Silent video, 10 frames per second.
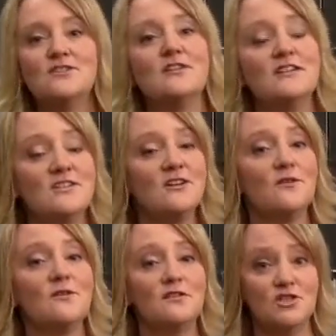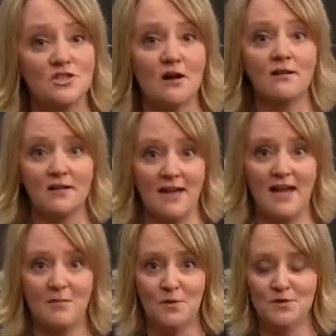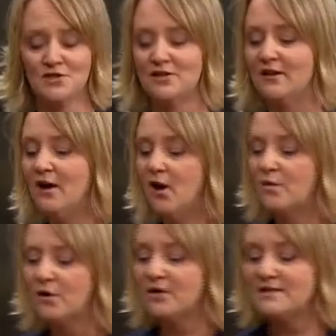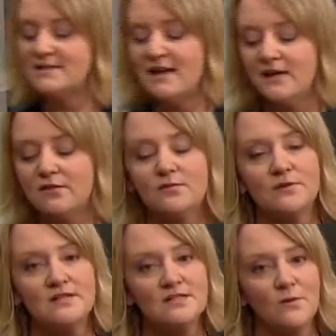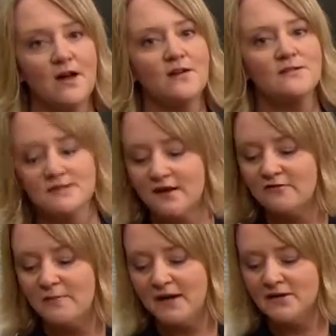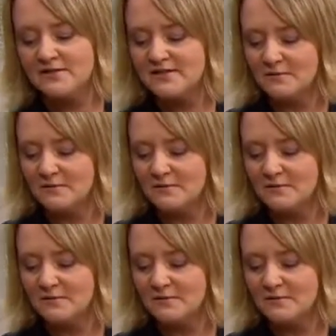So let's start with the chocolate cake portion. We're going to take 3 squares of Baker's